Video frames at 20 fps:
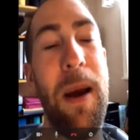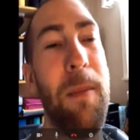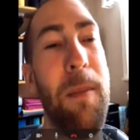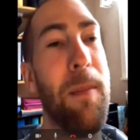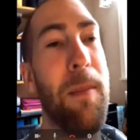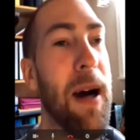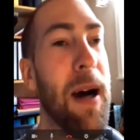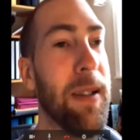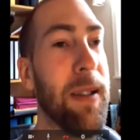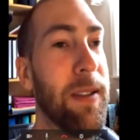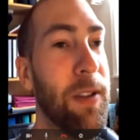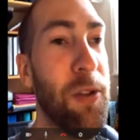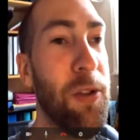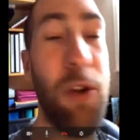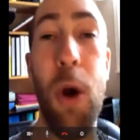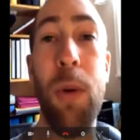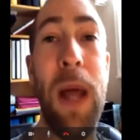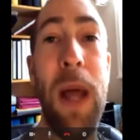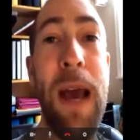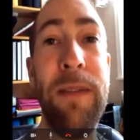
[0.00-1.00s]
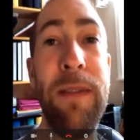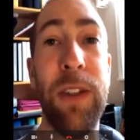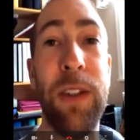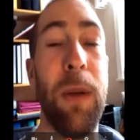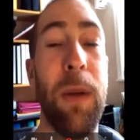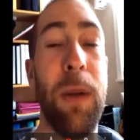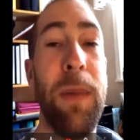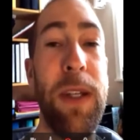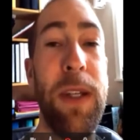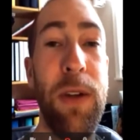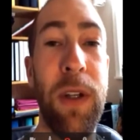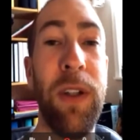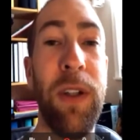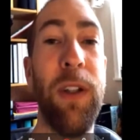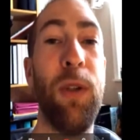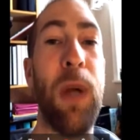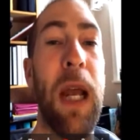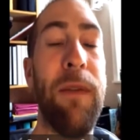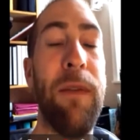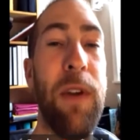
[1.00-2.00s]
But you don't have to. I mean, you can
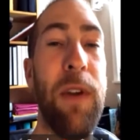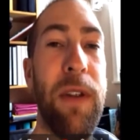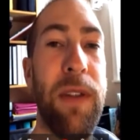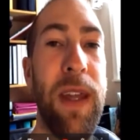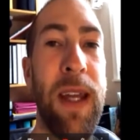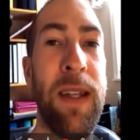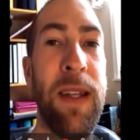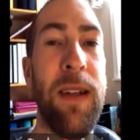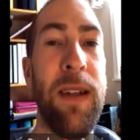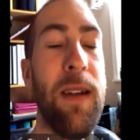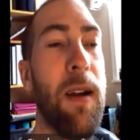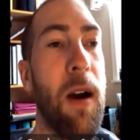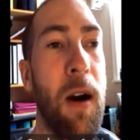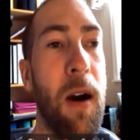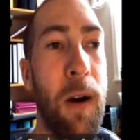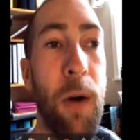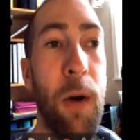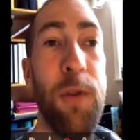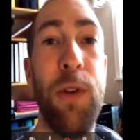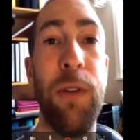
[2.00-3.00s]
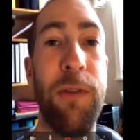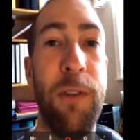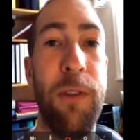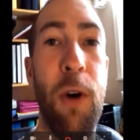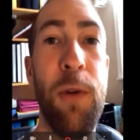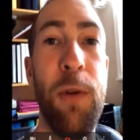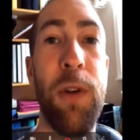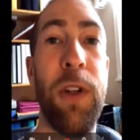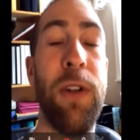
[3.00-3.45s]
do everything on your phone.